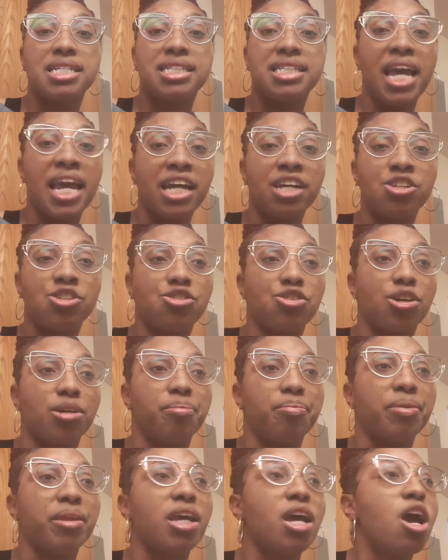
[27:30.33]

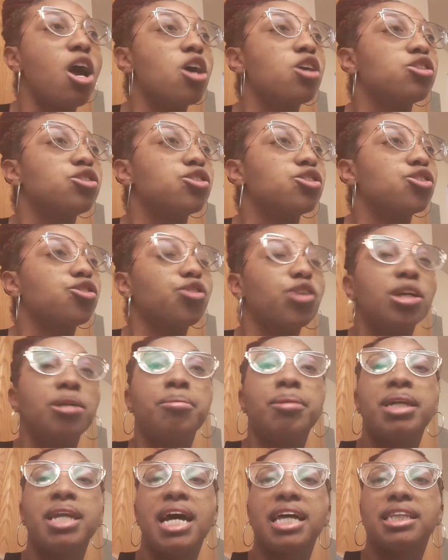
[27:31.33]
tantrum,
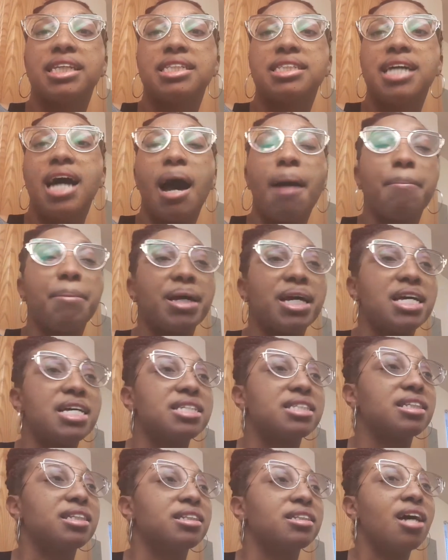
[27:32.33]
screaming at the top of
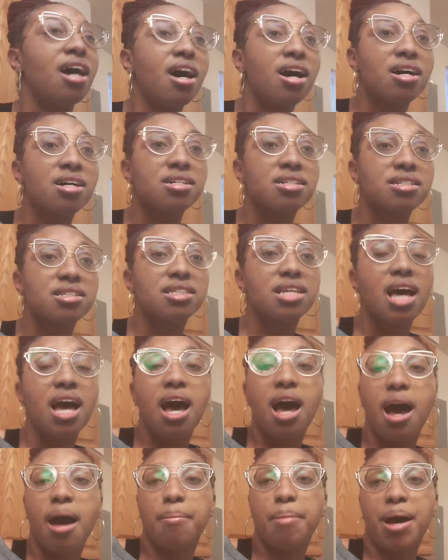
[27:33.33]
his lungs
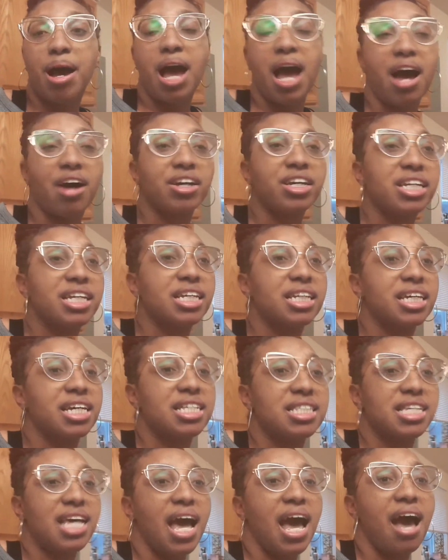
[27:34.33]
about how he didn't
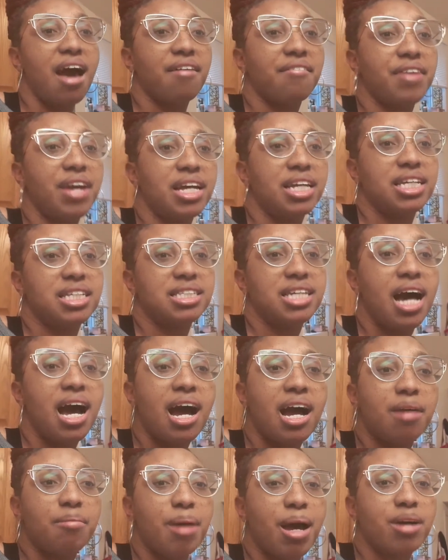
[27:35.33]
get to have any
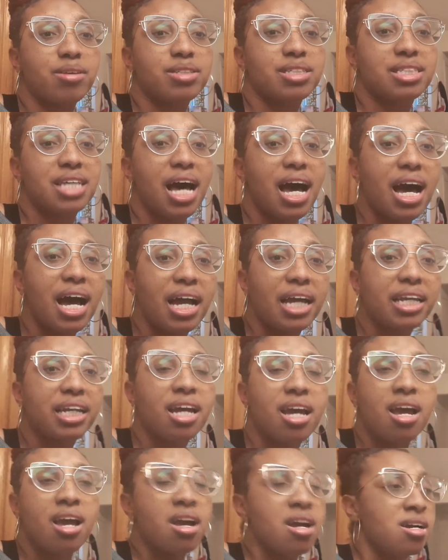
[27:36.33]
time outside
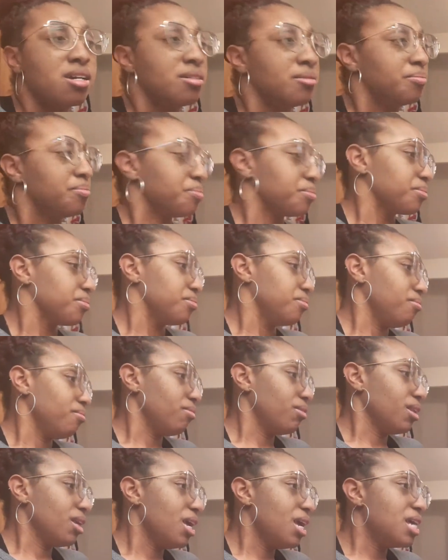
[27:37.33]

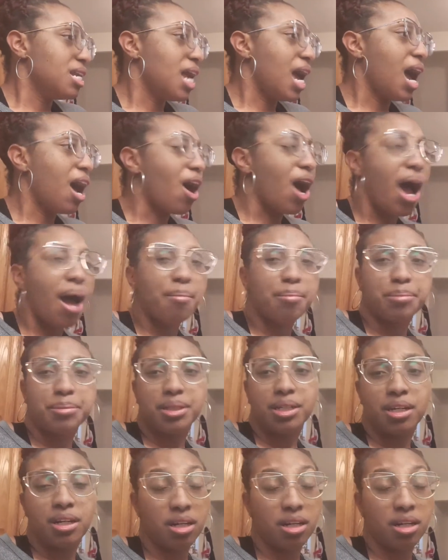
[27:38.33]
and how I'm.